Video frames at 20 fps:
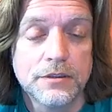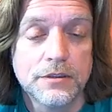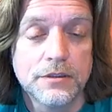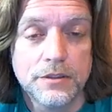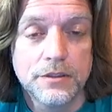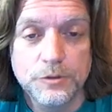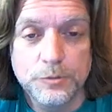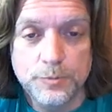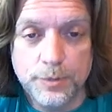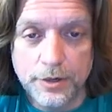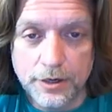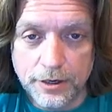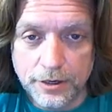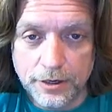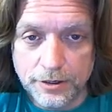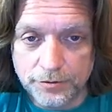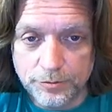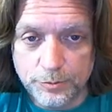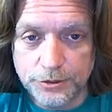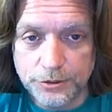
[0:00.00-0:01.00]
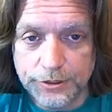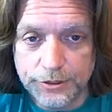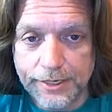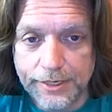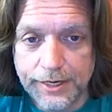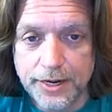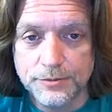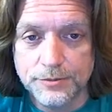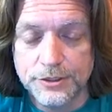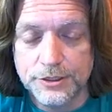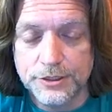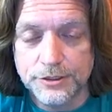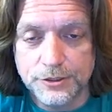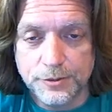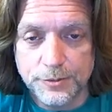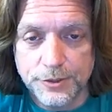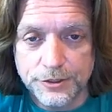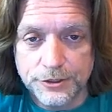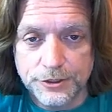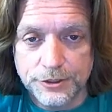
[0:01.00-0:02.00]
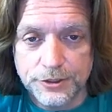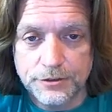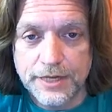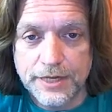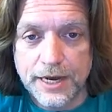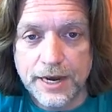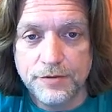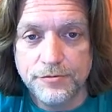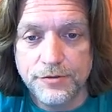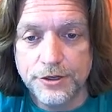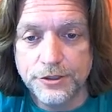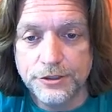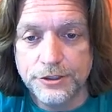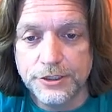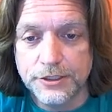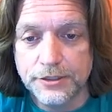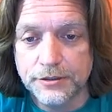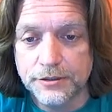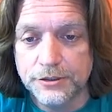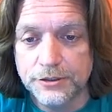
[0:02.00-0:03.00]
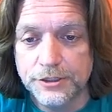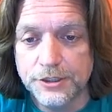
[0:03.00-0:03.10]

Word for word: who's part of Boutique Amps Distribution, Todd Vucians.